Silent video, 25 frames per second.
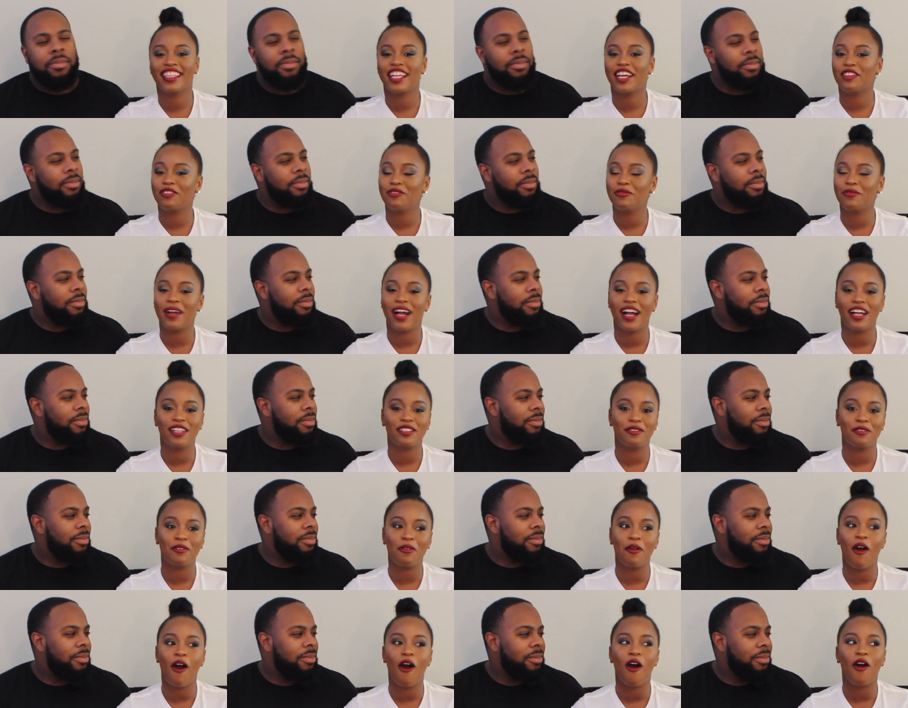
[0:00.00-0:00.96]
Speaker 1: and let you
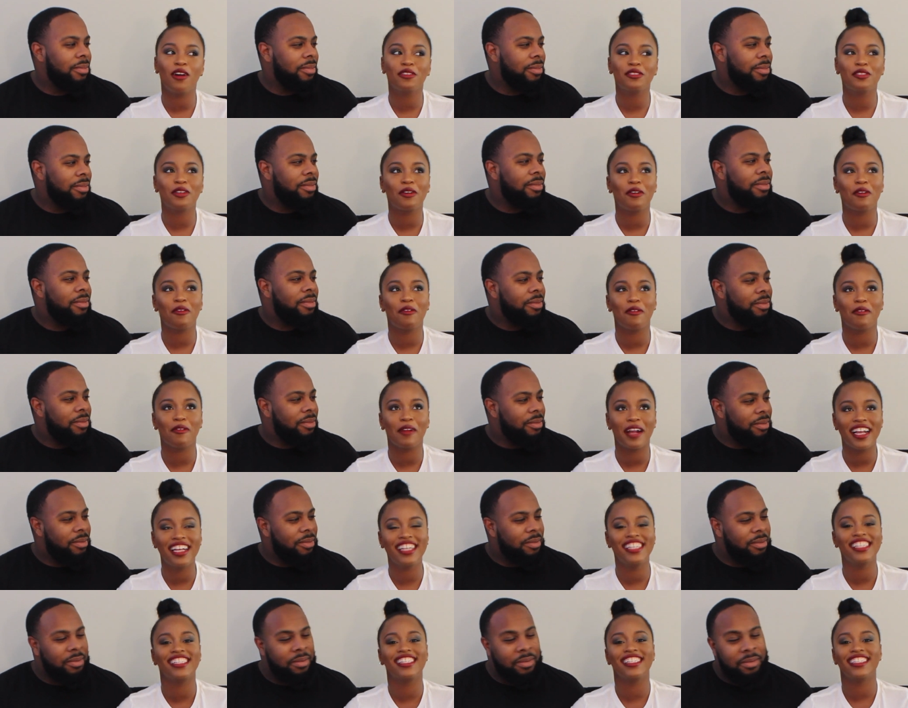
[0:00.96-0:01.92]
guys know all the
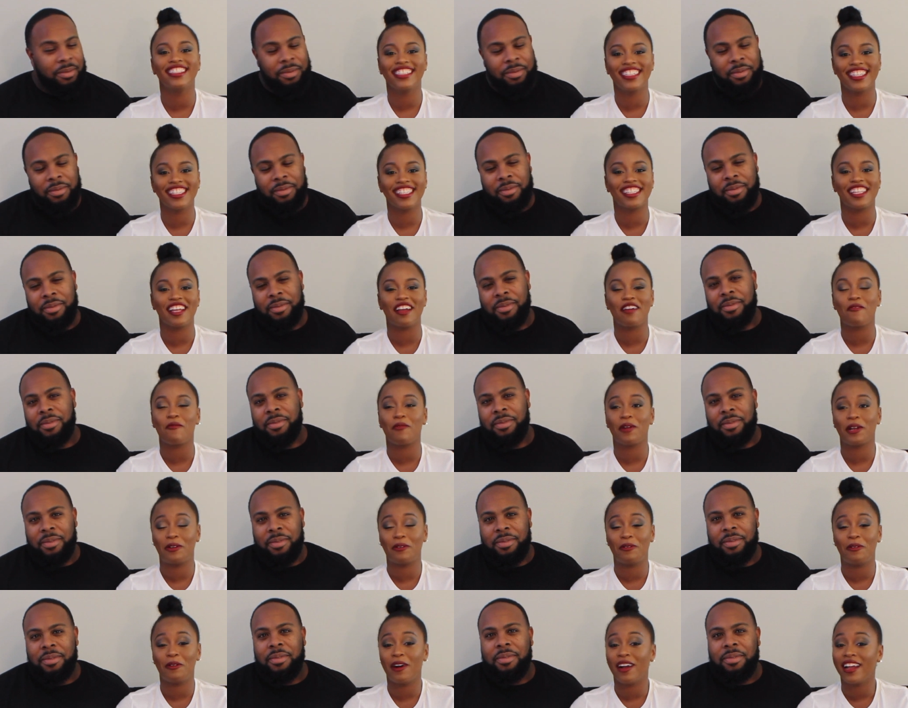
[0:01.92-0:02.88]
craziness that
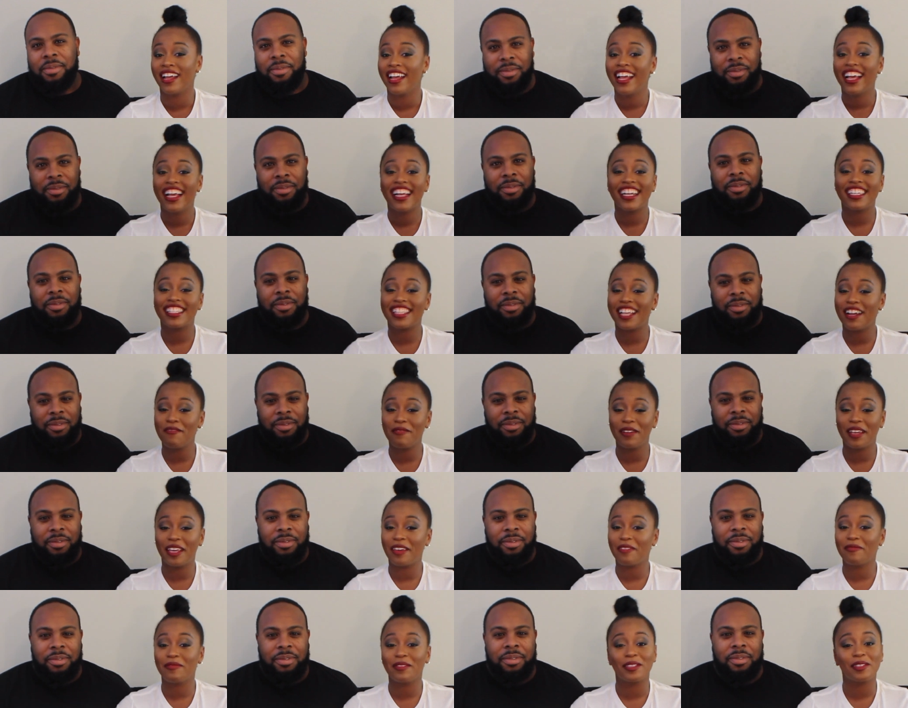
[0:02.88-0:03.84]
went on. Because that
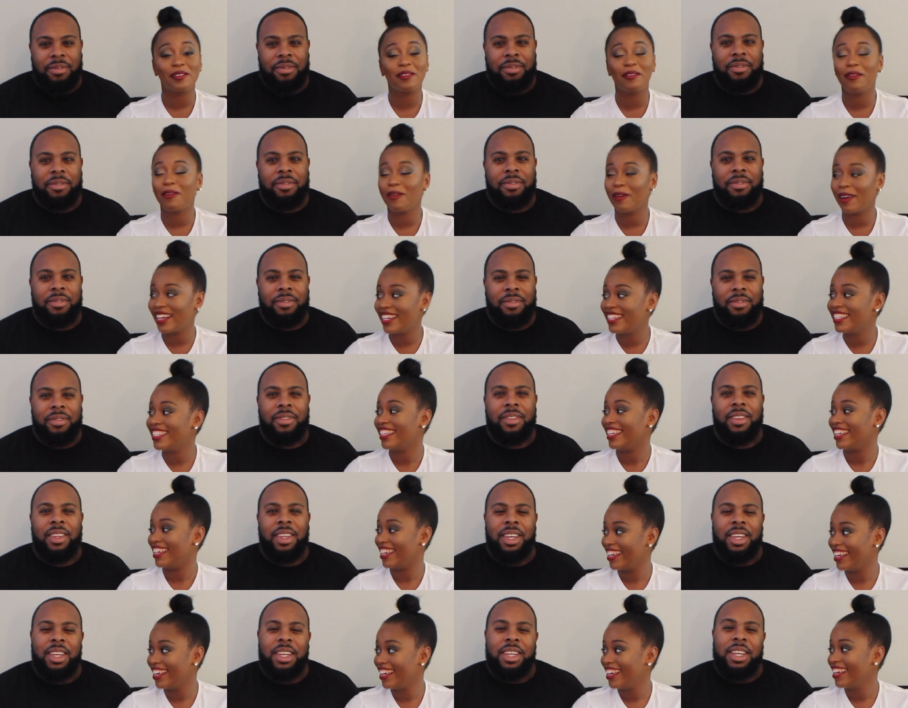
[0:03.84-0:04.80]
weekend was
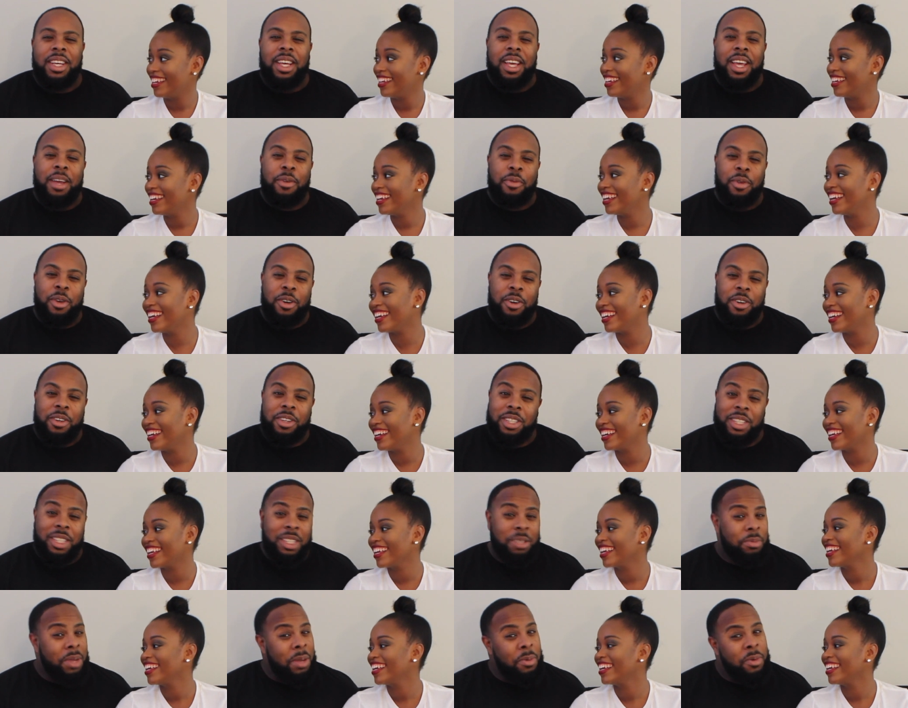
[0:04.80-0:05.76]
crazy. Gonna,
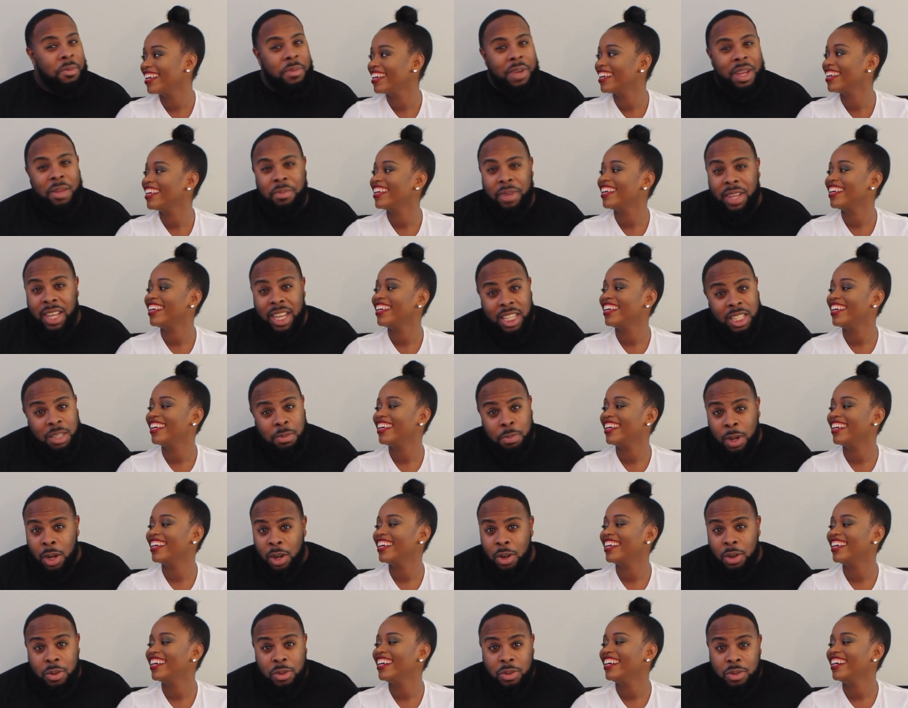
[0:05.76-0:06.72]
Speaker 2: some people may be
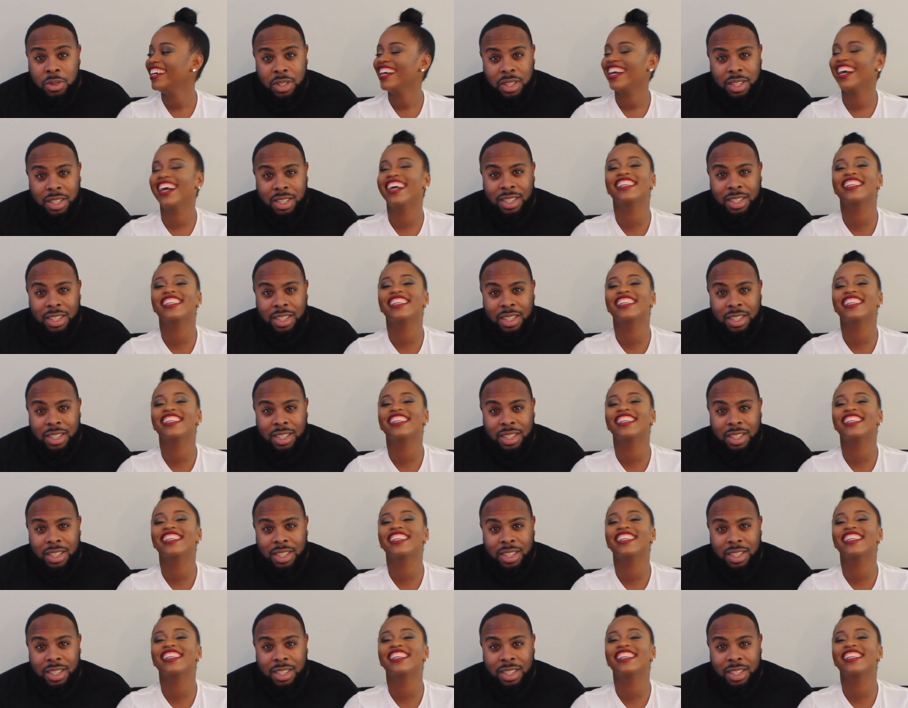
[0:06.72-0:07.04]
exposed.